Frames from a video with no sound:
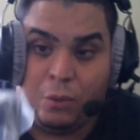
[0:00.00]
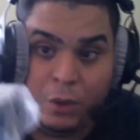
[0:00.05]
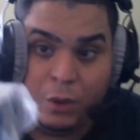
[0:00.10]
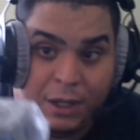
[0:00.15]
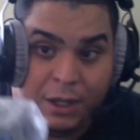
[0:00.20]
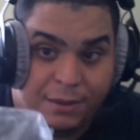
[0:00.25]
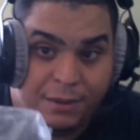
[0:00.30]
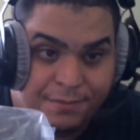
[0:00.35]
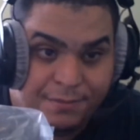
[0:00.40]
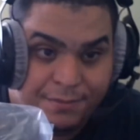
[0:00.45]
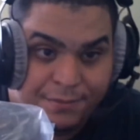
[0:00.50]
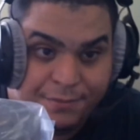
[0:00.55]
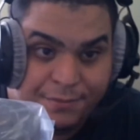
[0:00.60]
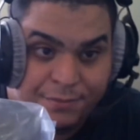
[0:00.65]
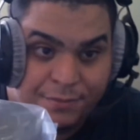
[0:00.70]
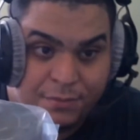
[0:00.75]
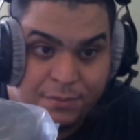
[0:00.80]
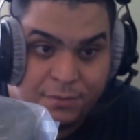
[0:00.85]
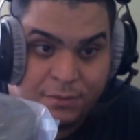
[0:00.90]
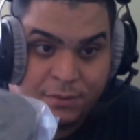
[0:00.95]
one,
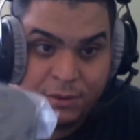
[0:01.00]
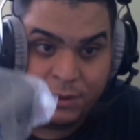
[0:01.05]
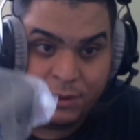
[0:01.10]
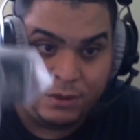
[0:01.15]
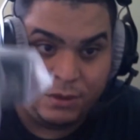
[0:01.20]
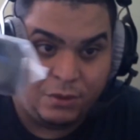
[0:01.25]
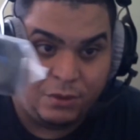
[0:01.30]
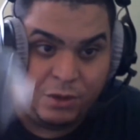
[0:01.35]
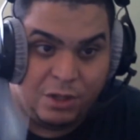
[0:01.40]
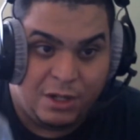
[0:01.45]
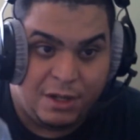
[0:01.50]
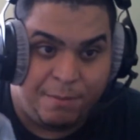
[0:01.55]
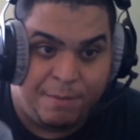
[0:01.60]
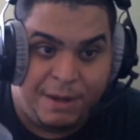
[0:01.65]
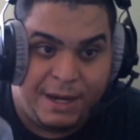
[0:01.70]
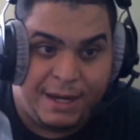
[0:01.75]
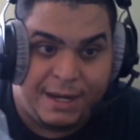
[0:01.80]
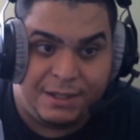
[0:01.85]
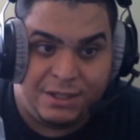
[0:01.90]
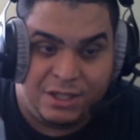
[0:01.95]
you can
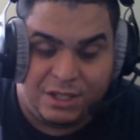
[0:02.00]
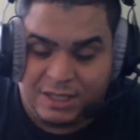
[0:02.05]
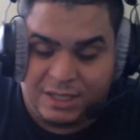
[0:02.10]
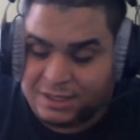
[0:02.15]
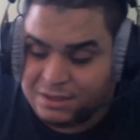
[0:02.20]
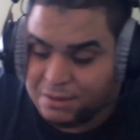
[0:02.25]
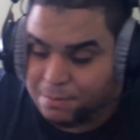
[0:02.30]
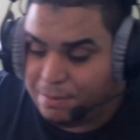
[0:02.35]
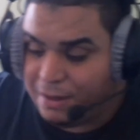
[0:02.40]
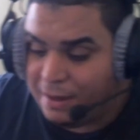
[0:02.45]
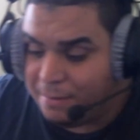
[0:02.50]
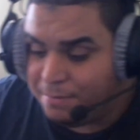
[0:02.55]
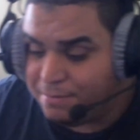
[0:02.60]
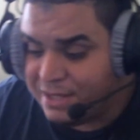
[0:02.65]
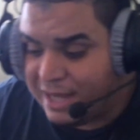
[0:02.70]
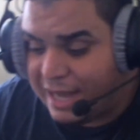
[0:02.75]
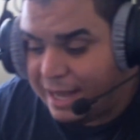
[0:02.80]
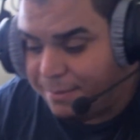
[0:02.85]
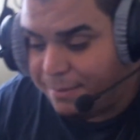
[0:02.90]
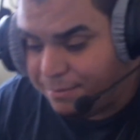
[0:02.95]
make it just as a pump
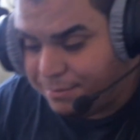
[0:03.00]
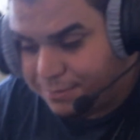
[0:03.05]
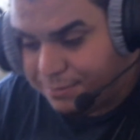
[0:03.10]
top,